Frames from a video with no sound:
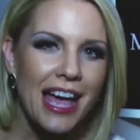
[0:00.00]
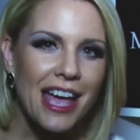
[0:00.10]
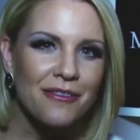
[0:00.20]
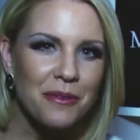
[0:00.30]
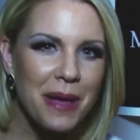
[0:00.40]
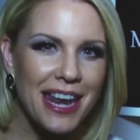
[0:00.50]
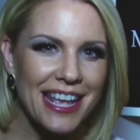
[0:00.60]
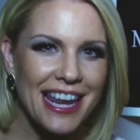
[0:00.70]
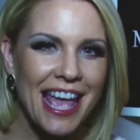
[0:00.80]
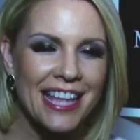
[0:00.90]
Hi
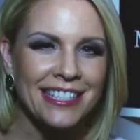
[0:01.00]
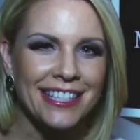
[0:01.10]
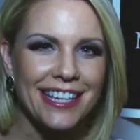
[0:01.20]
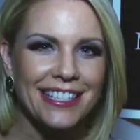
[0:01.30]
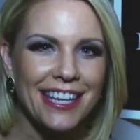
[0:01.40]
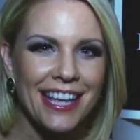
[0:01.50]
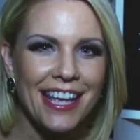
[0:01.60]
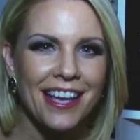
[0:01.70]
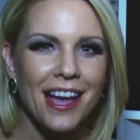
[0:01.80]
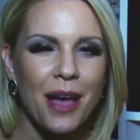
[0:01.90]
everybody at
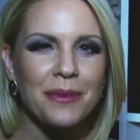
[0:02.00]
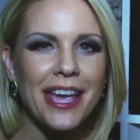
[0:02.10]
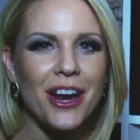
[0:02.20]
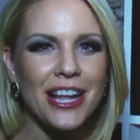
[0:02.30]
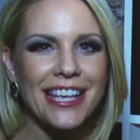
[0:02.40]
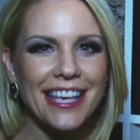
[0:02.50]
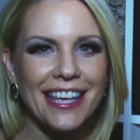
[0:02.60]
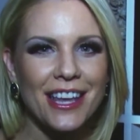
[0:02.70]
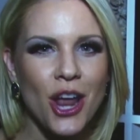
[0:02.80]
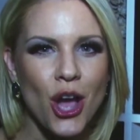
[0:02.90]
NTD. I'm Carrie
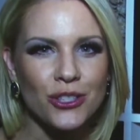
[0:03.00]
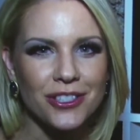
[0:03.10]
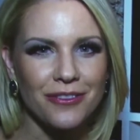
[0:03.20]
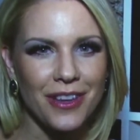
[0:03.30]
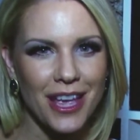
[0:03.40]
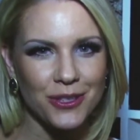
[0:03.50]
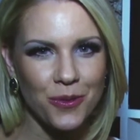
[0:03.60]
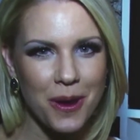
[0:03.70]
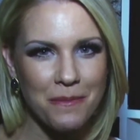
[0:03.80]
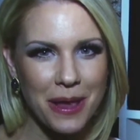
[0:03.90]
Keagan, host of
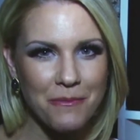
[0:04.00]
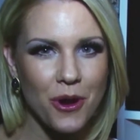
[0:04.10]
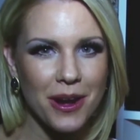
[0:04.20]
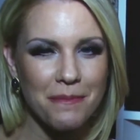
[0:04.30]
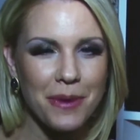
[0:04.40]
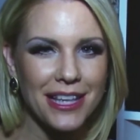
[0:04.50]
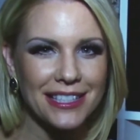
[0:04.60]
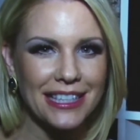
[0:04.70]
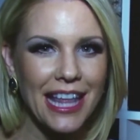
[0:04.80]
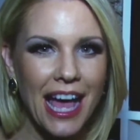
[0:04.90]
VH1 Big Morning
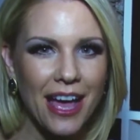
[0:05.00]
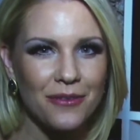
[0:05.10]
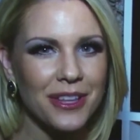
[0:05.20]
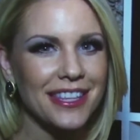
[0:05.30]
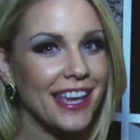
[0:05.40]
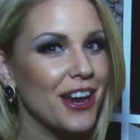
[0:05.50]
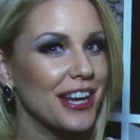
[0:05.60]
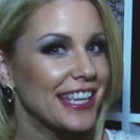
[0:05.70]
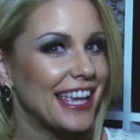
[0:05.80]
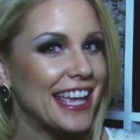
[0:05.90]
Buzz Live with
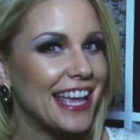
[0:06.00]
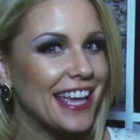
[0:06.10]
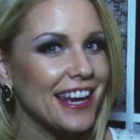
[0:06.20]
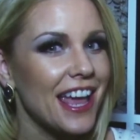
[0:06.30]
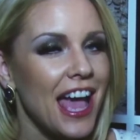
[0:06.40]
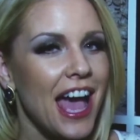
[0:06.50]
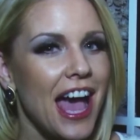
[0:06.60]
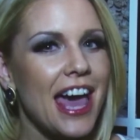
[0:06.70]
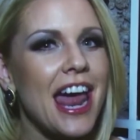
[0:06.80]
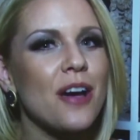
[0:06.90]
Carrie Keagan,
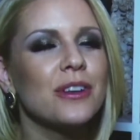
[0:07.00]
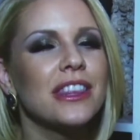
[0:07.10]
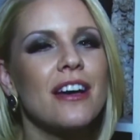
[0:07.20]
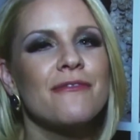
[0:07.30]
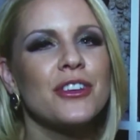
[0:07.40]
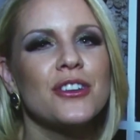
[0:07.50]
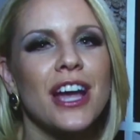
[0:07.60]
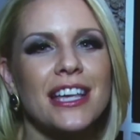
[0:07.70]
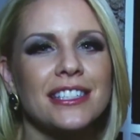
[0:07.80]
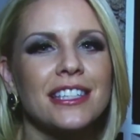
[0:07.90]
and I would love for you
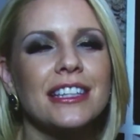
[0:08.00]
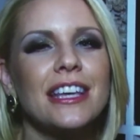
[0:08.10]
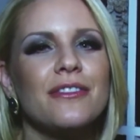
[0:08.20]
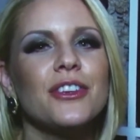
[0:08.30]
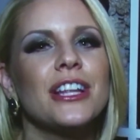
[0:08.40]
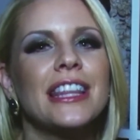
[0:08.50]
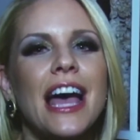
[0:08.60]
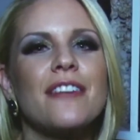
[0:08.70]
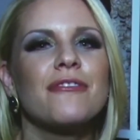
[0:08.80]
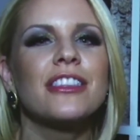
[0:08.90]
guys to live your
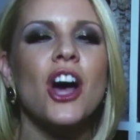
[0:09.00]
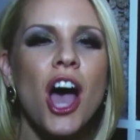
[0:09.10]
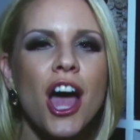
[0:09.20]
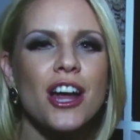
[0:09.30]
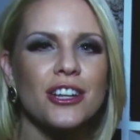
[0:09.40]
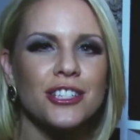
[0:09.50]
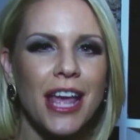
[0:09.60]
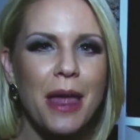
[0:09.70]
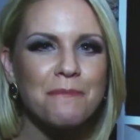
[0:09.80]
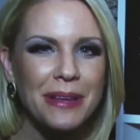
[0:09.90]
life large
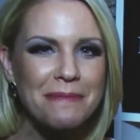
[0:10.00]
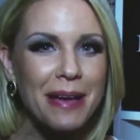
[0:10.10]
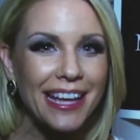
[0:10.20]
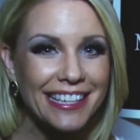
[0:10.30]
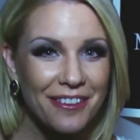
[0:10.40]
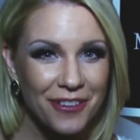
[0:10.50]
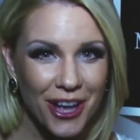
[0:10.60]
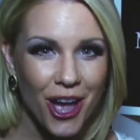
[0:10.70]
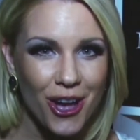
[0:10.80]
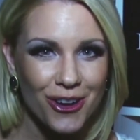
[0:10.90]
and be
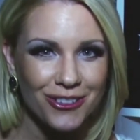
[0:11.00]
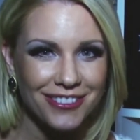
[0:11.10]
Magnifico.